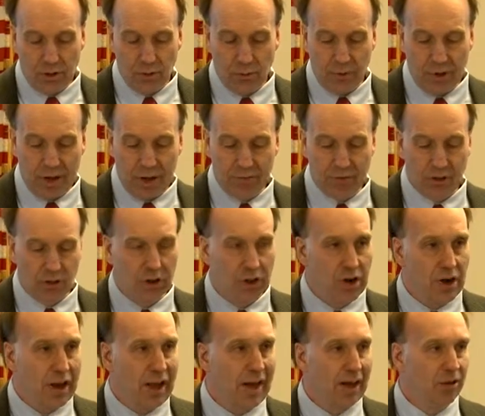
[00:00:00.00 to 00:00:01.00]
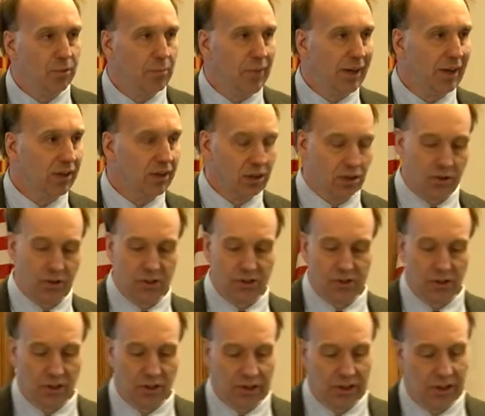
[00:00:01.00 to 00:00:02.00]
we have to learn how to make the
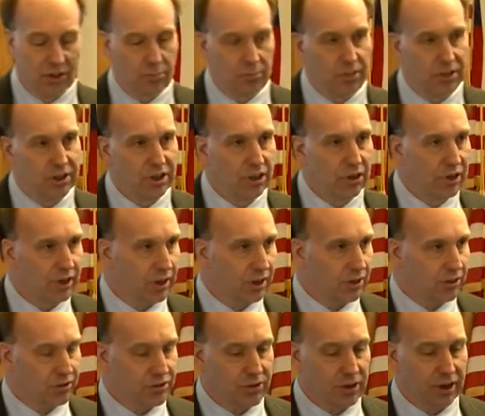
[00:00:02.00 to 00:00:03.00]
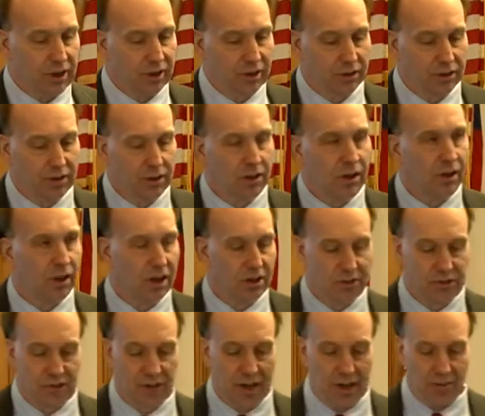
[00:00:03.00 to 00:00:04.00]
crystalline materials uh,
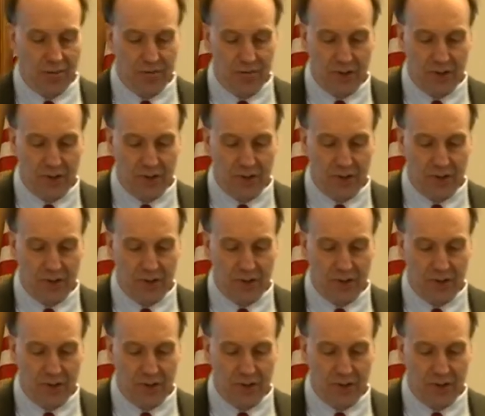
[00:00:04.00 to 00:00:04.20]
ourselves.